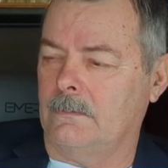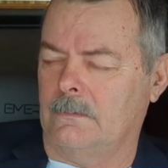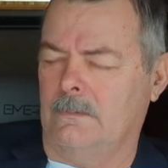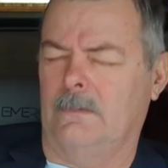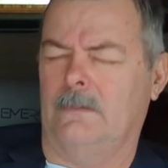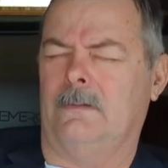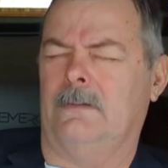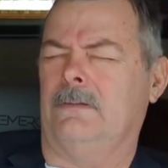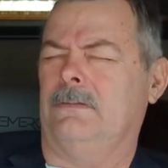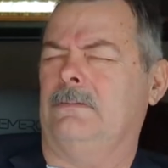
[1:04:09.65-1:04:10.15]

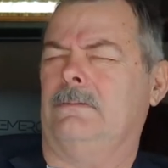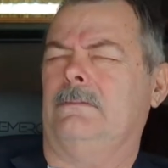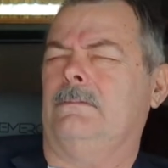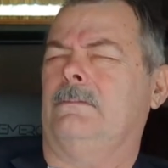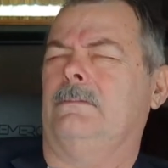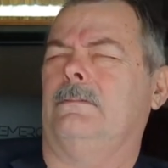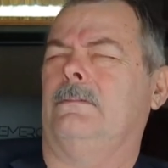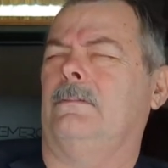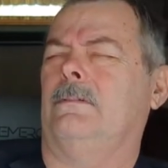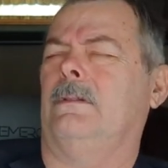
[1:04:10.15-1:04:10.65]
oh,
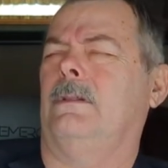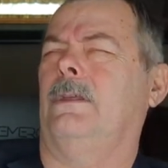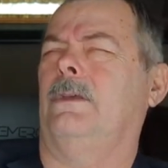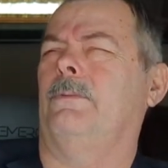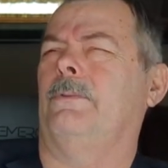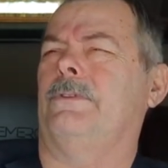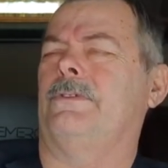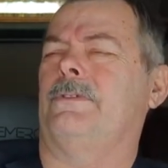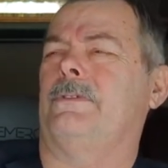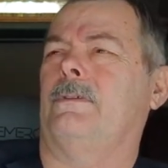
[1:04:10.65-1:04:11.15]

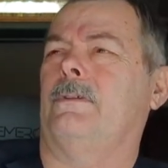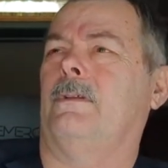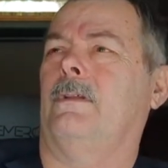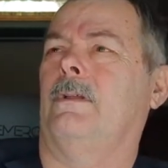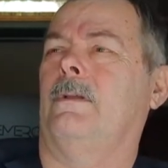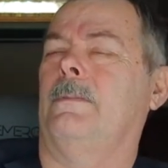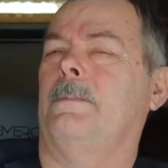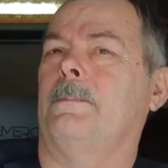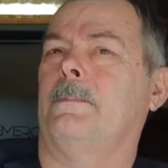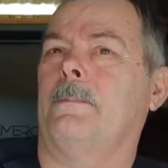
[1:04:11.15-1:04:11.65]
it was,
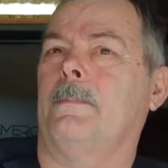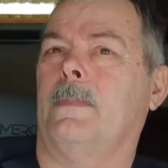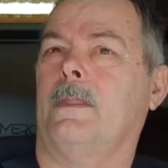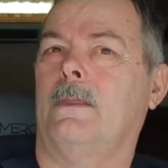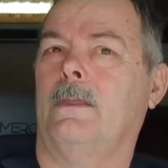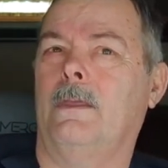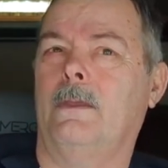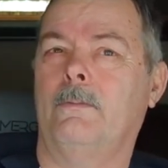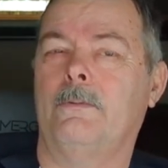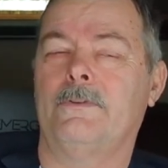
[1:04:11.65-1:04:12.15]

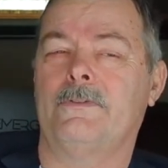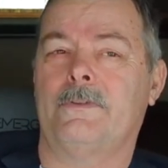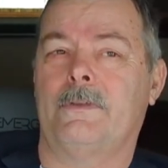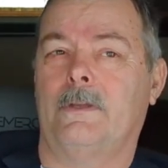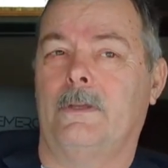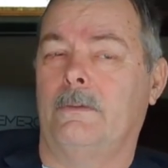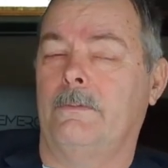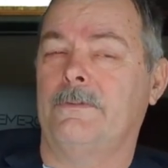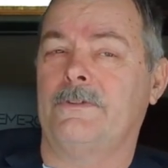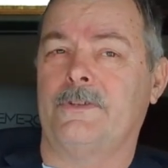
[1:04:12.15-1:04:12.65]
it was,
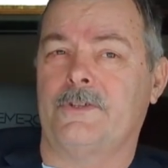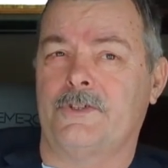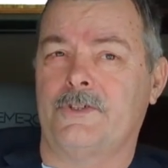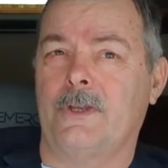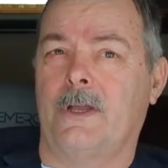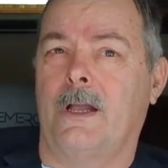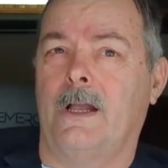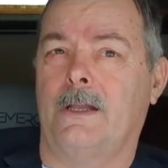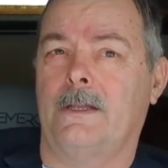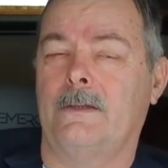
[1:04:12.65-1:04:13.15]
it was a
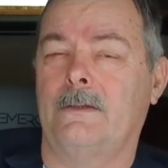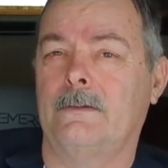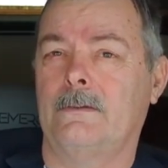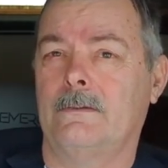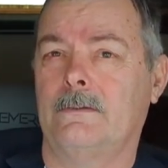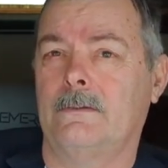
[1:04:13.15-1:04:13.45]
shock